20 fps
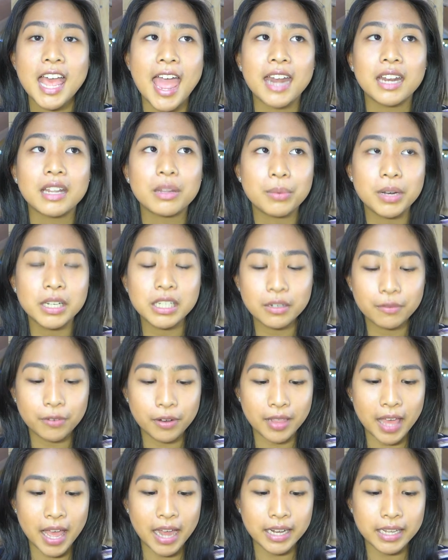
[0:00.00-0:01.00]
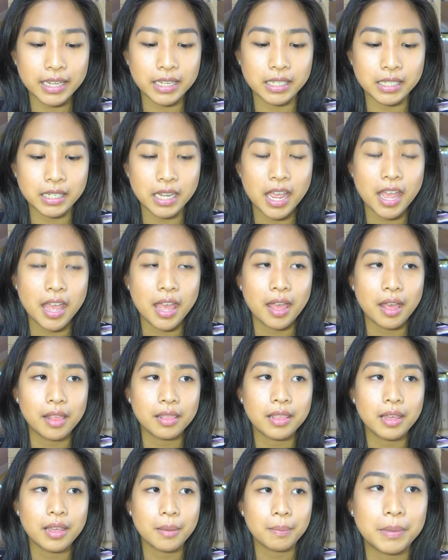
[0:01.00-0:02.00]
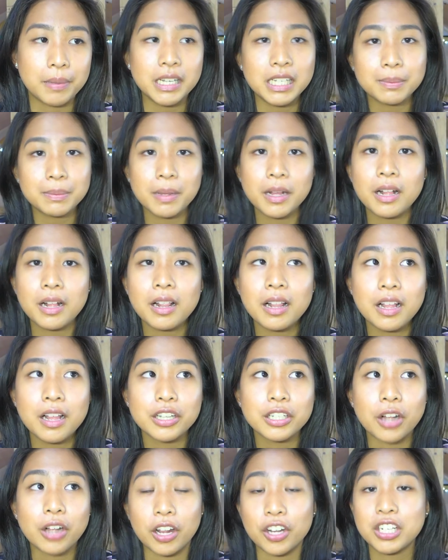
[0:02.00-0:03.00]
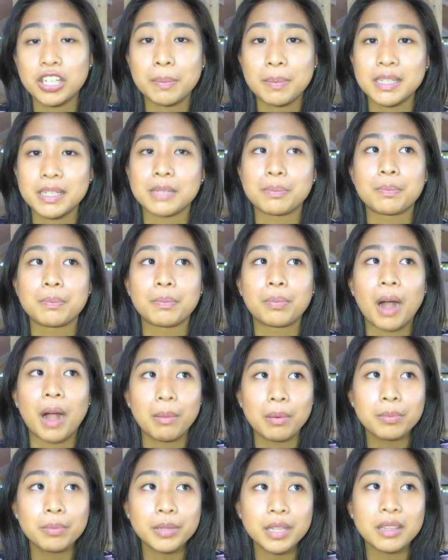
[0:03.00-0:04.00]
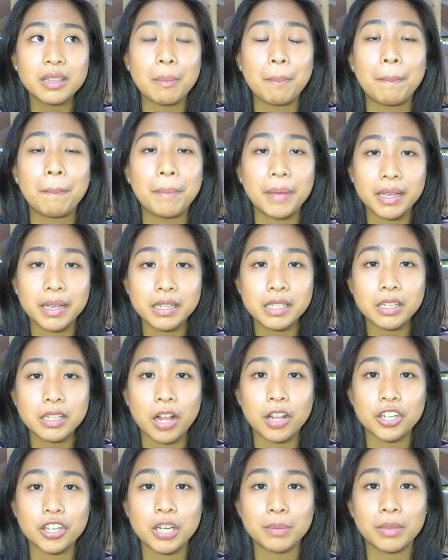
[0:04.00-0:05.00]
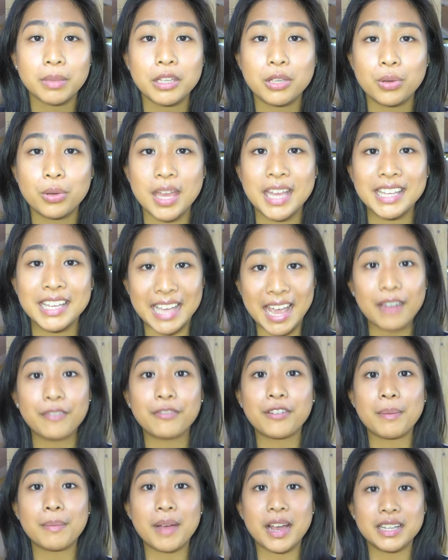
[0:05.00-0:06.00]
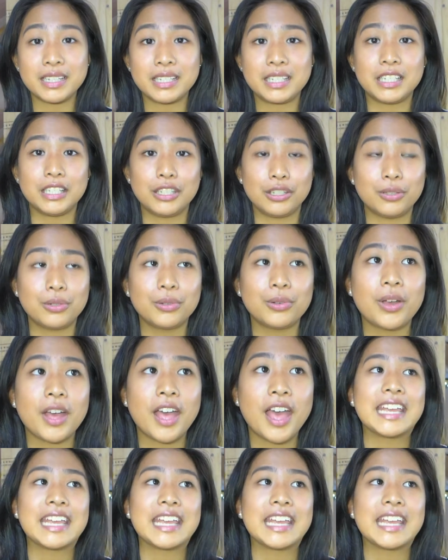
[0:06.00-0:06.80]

And the reason for that is the Peace Bell Scholarship is probably the biggest scholarship that you can get from ICU.